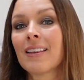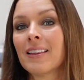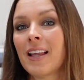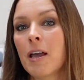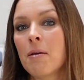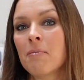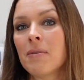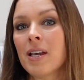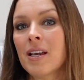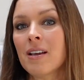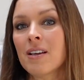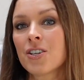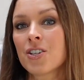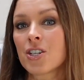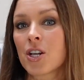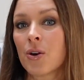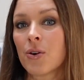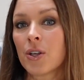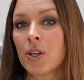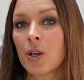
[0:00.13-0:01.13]
Let me
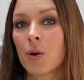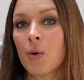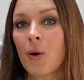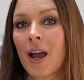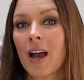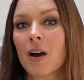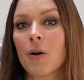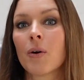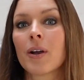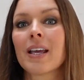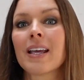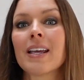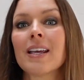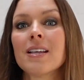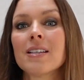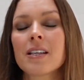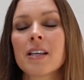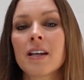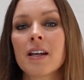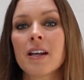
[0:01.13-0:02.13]
show you how
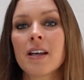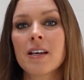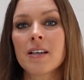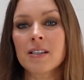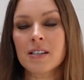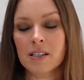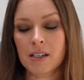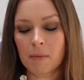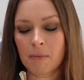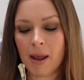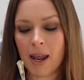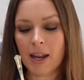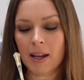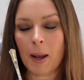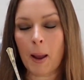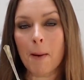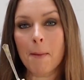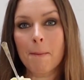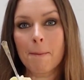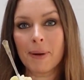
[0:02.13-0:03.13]
easy it is to make
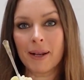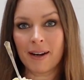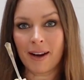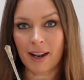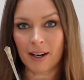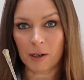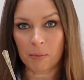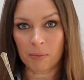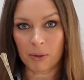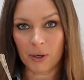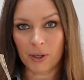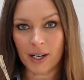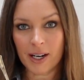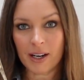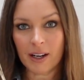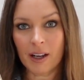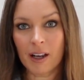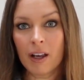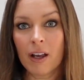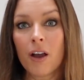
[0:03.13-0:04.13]
banana
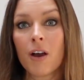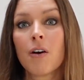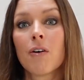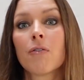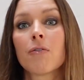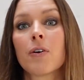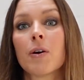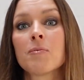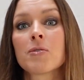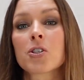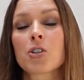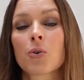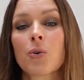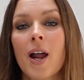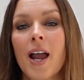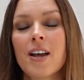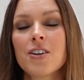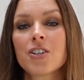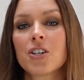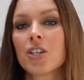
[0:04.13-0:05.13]
pudding from
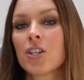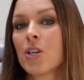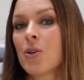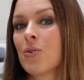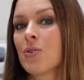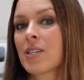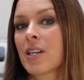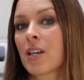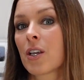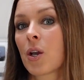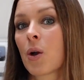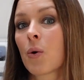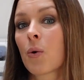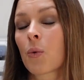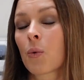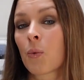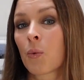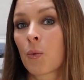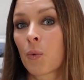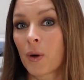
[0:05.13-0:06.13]
scratch using
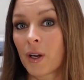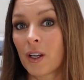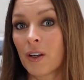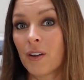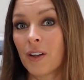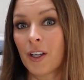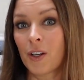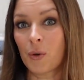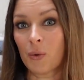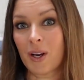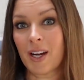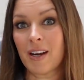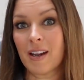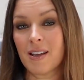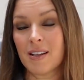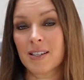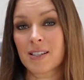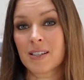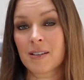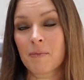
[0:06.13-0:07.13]
real
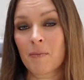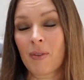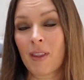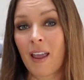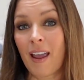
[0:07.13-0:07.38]
ingredients.